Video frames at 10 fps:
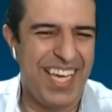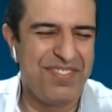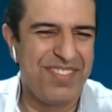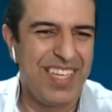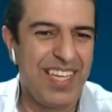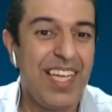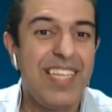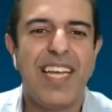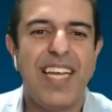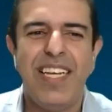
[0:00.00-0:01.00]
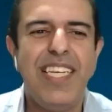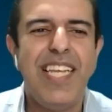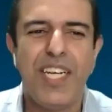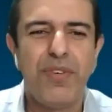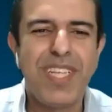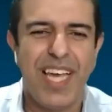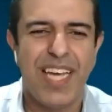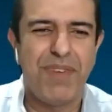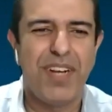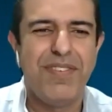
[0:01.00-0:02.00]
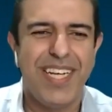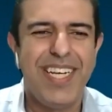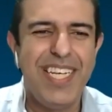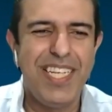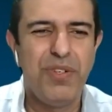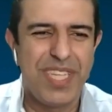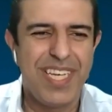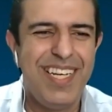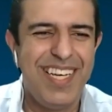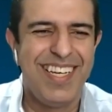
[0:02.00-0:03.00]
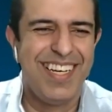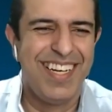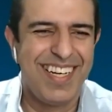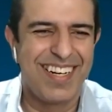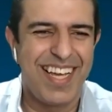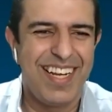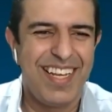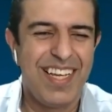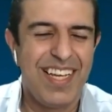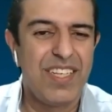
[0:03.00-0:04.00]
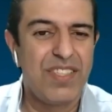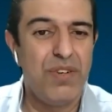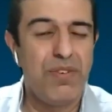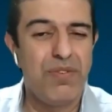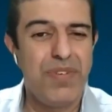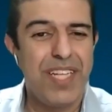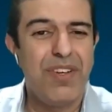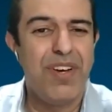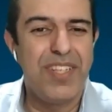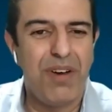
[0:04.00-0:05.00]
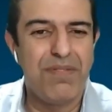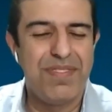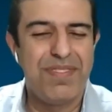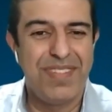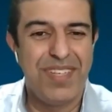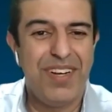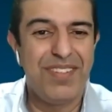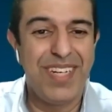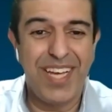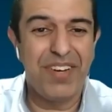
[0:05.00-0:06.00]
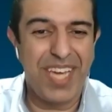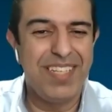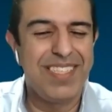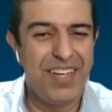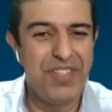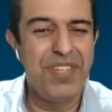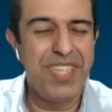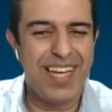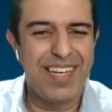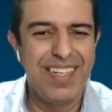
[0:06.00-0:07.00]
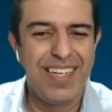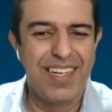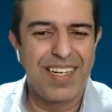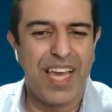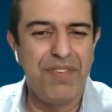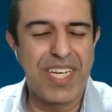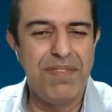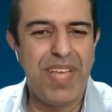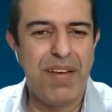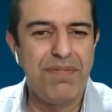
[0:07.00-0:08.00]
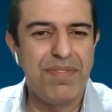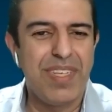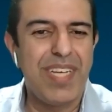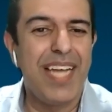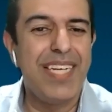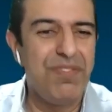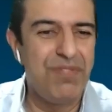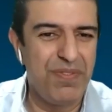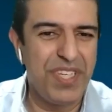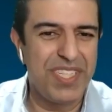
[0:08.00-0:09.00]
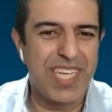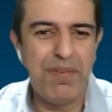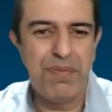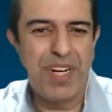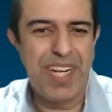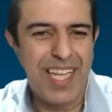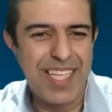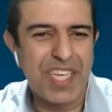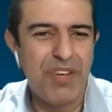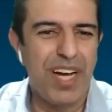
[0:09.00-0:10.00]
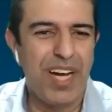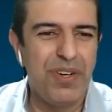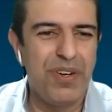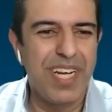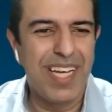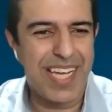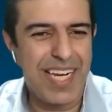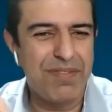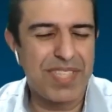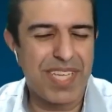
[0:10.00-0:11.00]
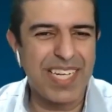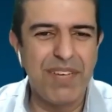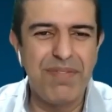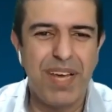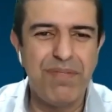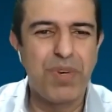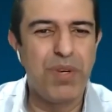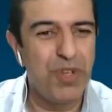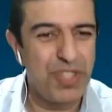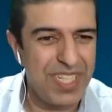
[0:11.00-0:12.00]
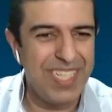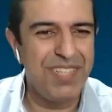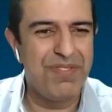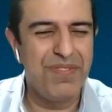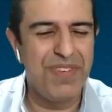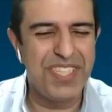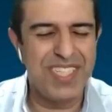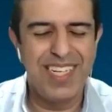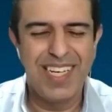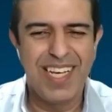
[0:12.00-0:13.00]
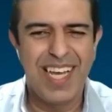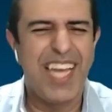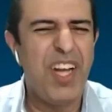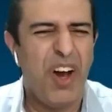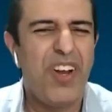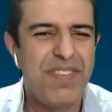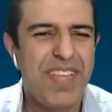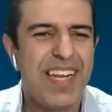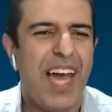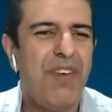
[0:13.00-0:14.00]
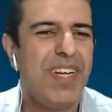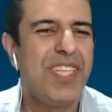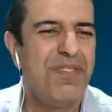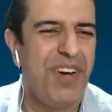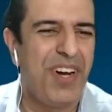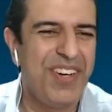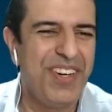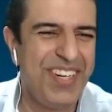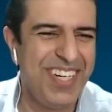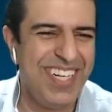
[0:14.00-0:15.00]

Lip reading: their life. Suddenly they're doing that as part of their daily routine, right? So we have to adopt, okay, they're doing that. Can we give them other information? Can we put another QR code, get them scanned, give them promotional information? And all of that, I want it tomorrow,